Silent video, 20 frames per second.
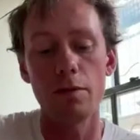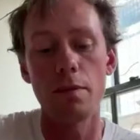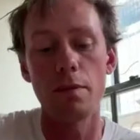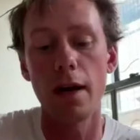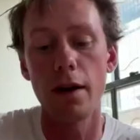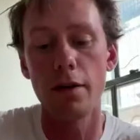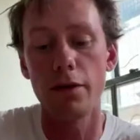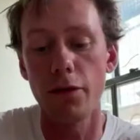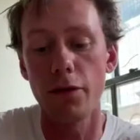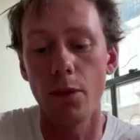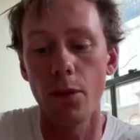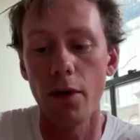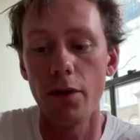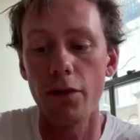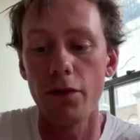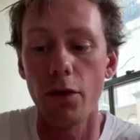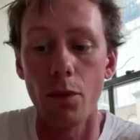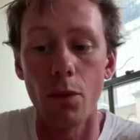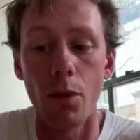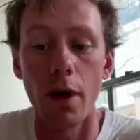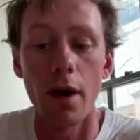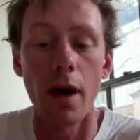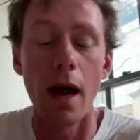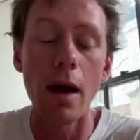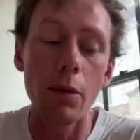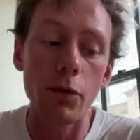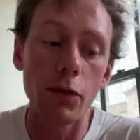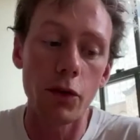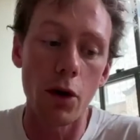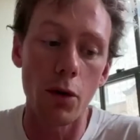metaphor for what I
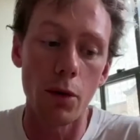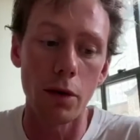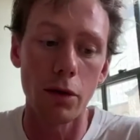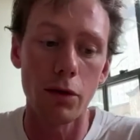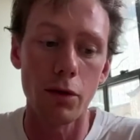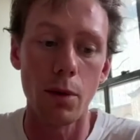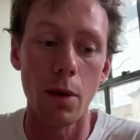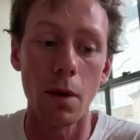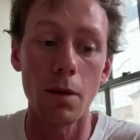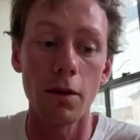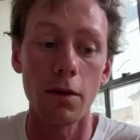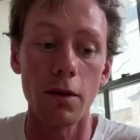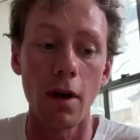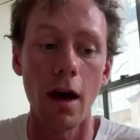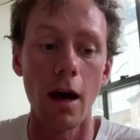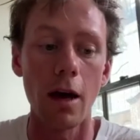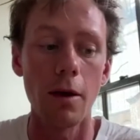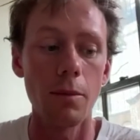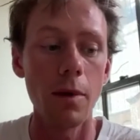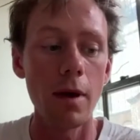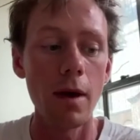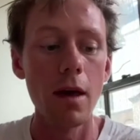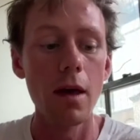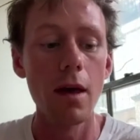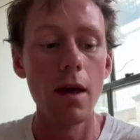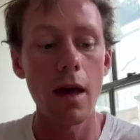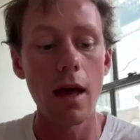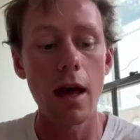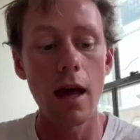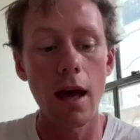was going through at the time
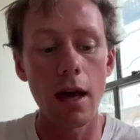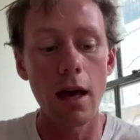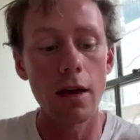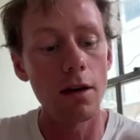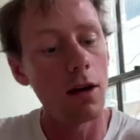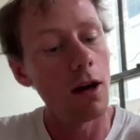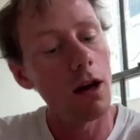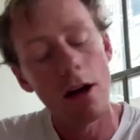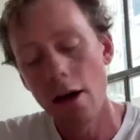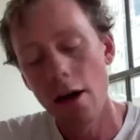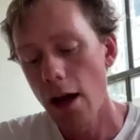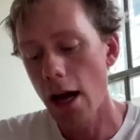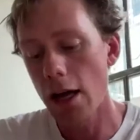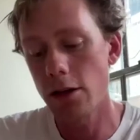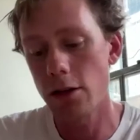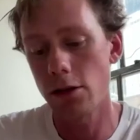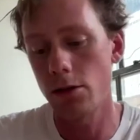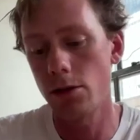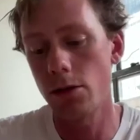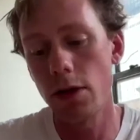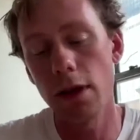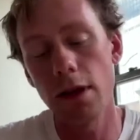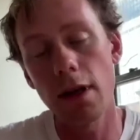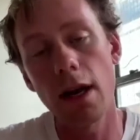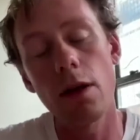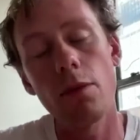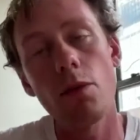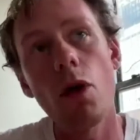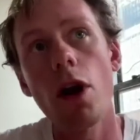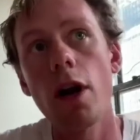and a story that
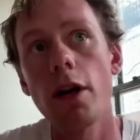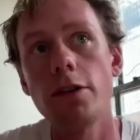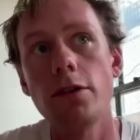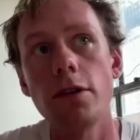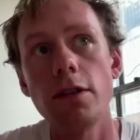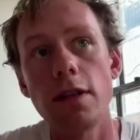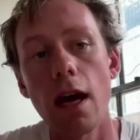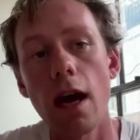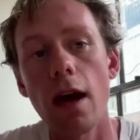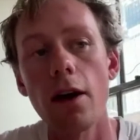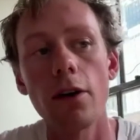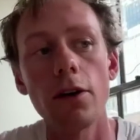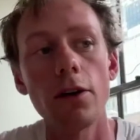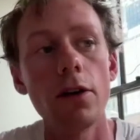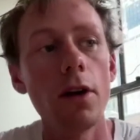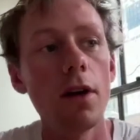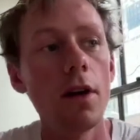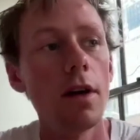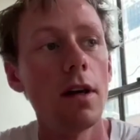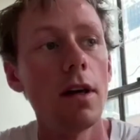I wanted to tell.